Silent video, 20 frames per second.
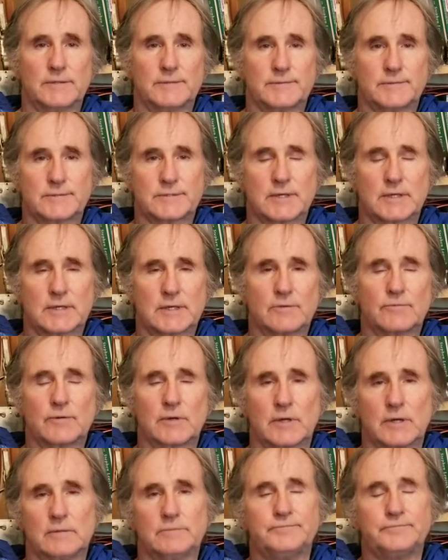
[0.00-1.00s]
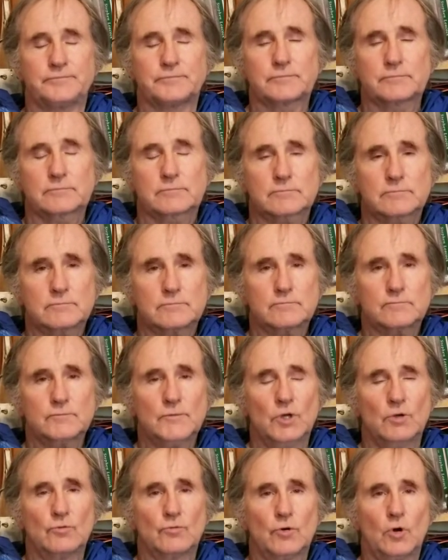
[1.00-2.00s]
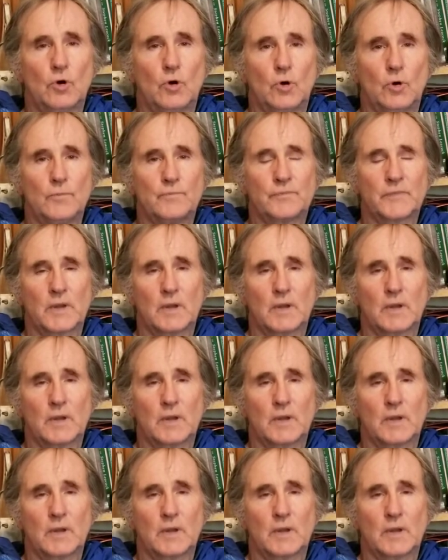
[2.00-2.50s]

significant role.